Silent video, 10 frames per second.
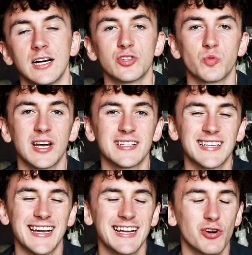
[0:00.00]
as well as
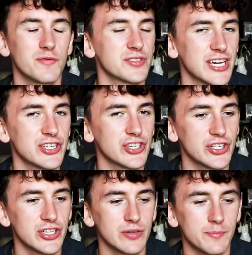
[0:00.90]
that, in
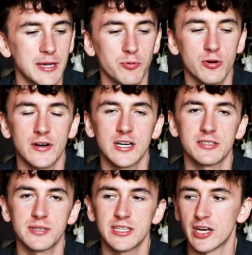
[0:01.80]
conversation, people have
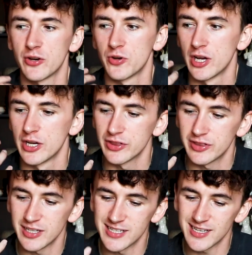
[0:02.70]
asked me, you know,
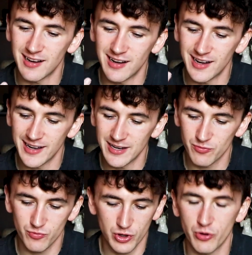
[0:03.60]
did I
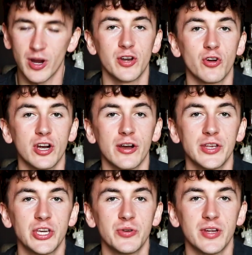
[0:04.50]
regret not
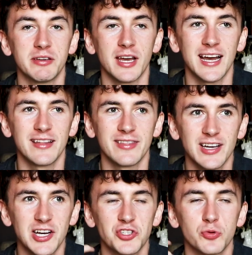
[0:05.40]
going uni? And
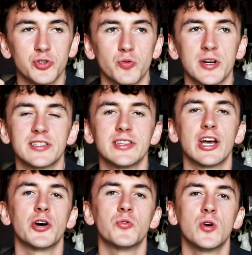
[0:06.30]
the answer was always
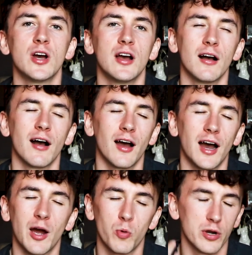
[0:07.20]
no.
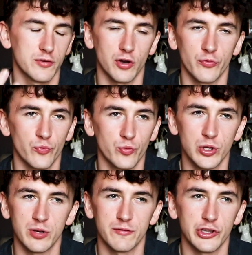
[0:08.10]
I would have gone
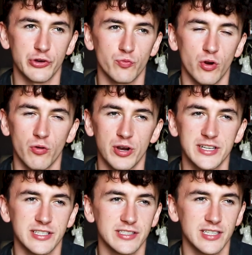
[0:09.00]
uni for the wrong
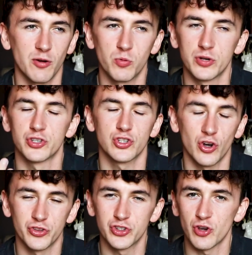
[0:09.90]
reasons. I would have just
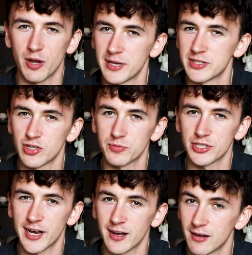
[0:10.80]
gone to try and be a top
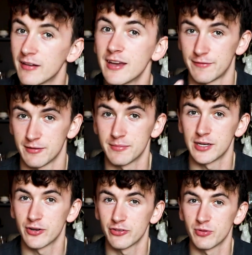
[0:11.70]
shagger, if I'm
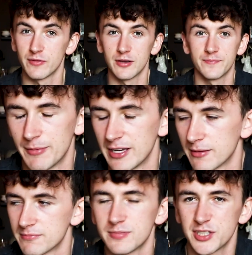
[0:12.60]
being honest with you. I mean,
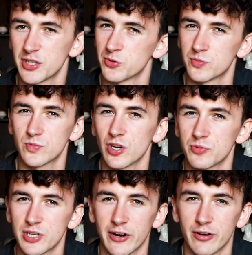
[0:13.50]
I'm still
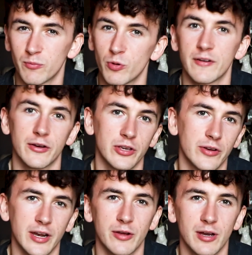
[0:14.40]
top shagger without
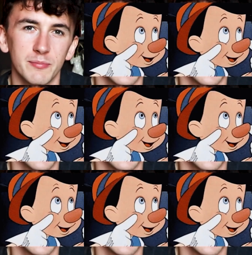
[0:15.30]
uni anyway,